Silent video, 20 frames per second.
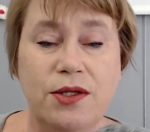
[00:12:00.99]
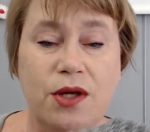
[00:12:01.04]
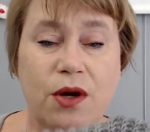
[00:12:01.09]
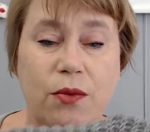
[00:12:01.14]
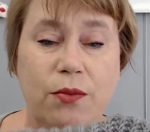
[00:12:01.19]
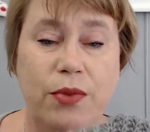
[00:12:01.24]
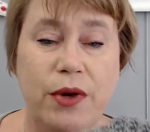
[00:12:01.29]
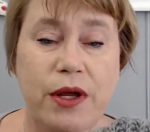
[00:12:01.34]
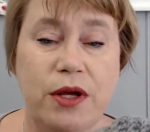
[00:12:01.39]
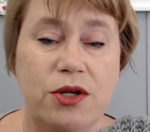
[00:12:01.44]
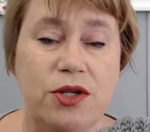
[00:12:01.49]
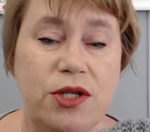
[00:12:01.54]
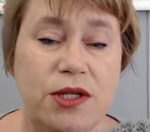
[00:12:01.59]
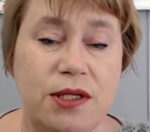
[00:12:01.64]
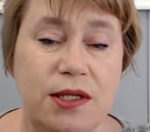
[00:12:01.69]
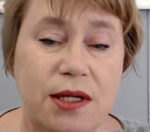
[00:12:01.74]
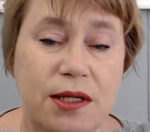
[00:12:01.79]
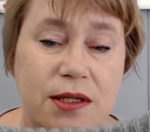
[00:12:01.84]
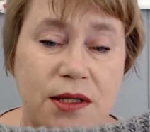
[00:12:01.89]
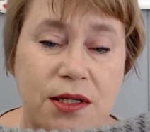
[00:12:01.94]
brioche
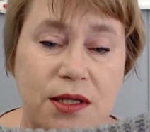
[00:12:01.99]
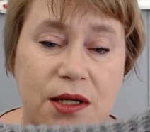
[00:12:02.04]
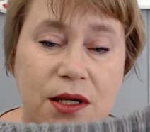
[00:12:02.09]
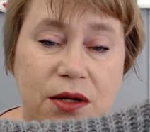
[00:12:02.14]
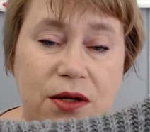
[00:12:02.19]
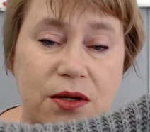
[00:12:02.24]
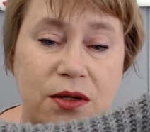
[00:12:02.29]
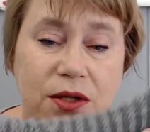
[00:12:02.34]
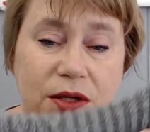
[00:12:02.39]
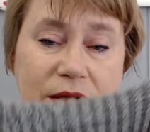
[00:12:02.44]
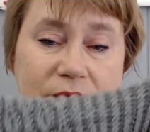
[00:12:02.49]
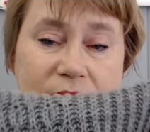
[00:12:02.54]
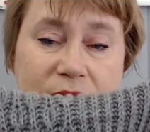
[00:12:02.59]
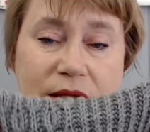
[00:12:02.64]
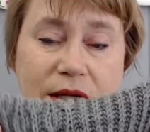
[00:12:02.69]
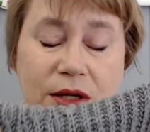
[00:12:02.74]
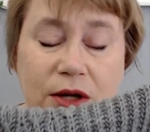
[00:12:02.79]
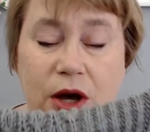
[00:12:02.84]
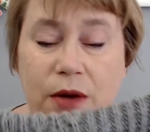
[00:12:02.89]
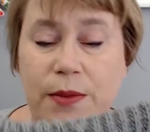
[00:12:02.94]
stitch looks
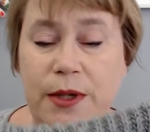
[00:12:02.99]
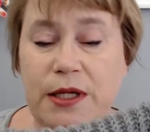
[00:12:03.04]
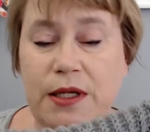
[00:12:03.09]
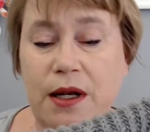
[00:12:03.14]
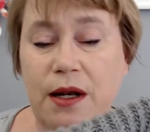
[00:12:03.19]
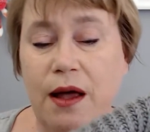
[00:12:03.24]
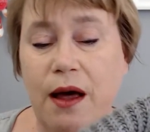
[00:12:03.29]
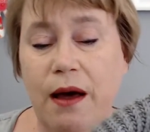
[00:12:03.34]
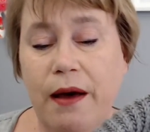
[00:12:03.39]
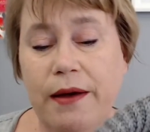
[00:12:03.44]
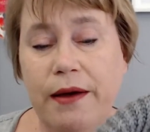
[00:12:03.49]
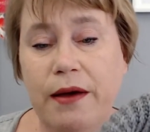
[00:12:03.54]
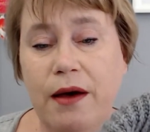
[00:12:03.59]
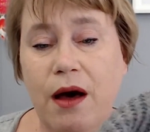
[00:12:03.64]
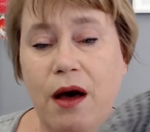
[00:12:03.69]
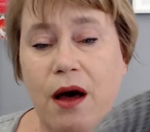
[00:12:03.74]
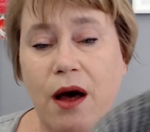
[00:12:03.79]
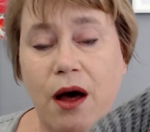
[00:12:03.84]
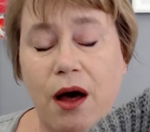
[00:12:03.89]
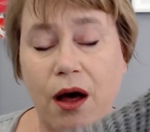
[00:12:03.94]
a bit like
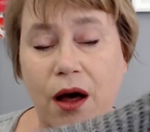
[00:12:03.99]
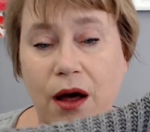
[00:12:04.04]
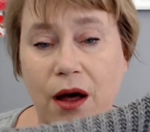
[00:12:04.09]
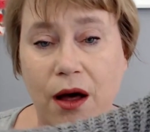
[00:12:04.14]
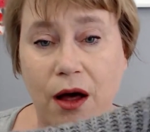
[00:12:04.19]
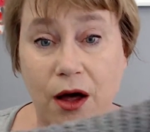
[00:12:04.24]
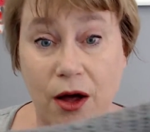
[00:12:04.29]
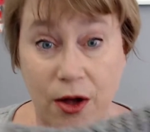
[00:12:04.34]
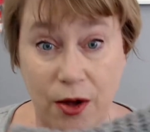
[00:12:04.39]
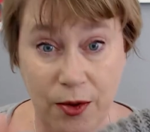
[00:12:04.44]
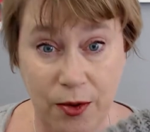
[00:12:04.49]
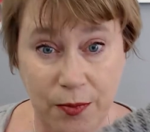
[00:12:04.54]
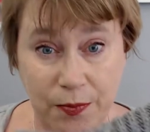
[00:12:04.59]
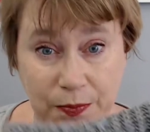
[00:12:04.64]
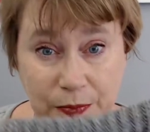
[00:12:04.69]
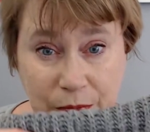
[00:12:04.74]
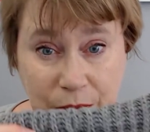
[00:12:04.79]
1